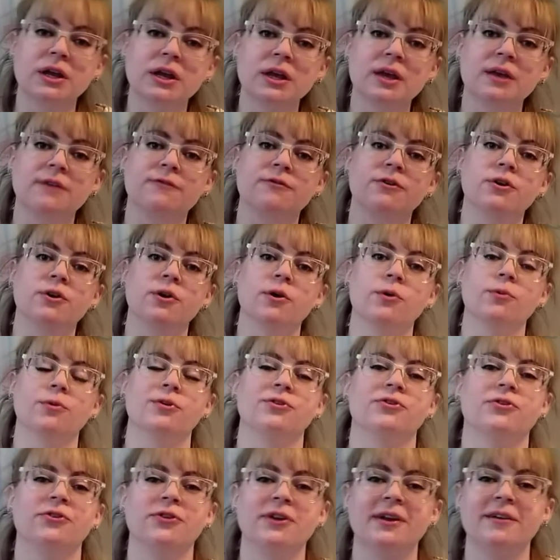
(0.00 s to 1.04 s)
If you're a
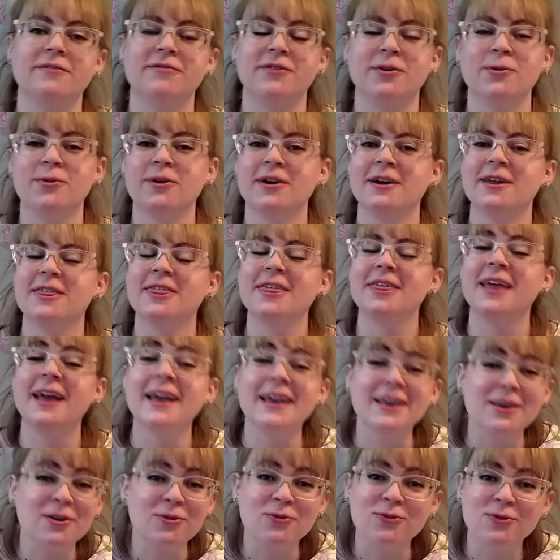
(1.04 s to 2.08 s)
returning viewer,
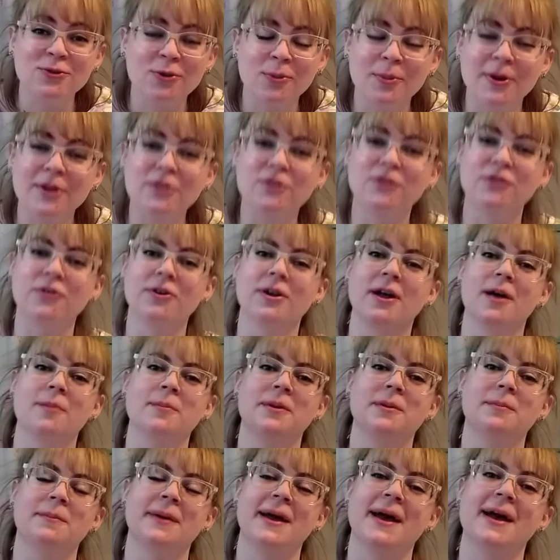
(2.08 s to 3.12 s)
thank you so much for coming
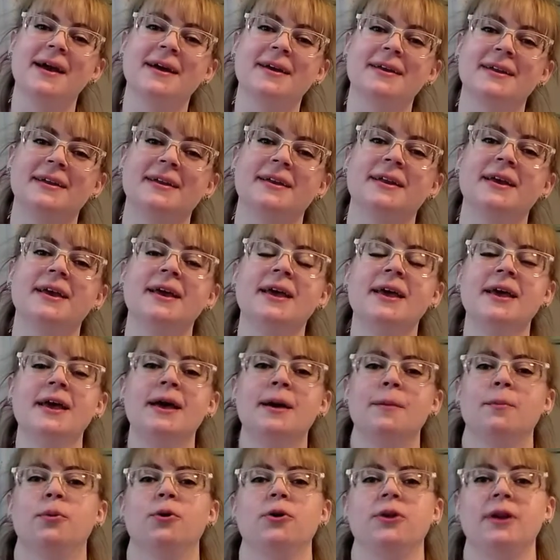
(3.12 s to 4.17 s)
back and
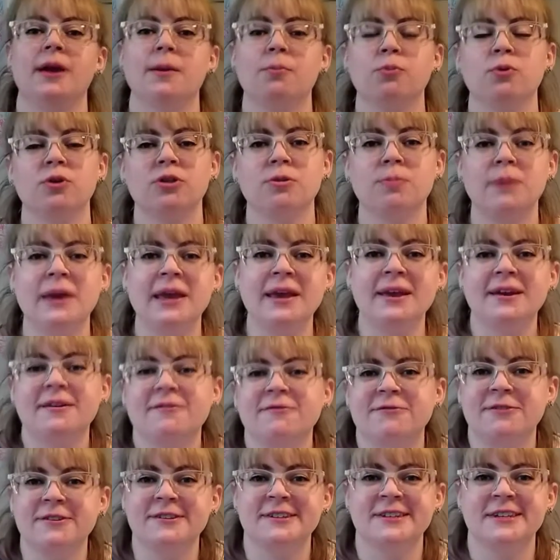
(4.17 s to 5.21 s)
putting up with me and
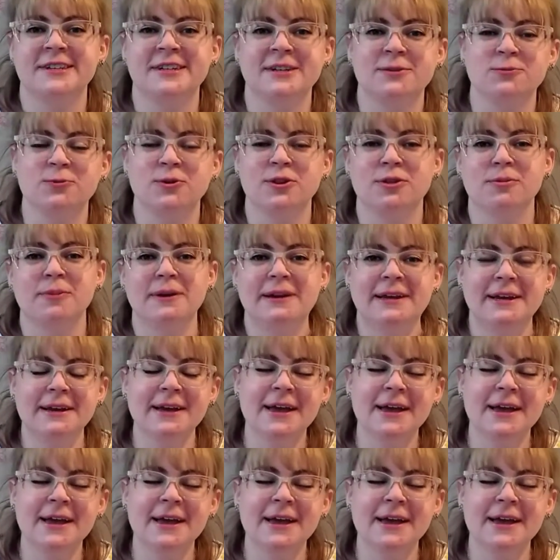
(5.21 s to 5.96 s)
visiting with me.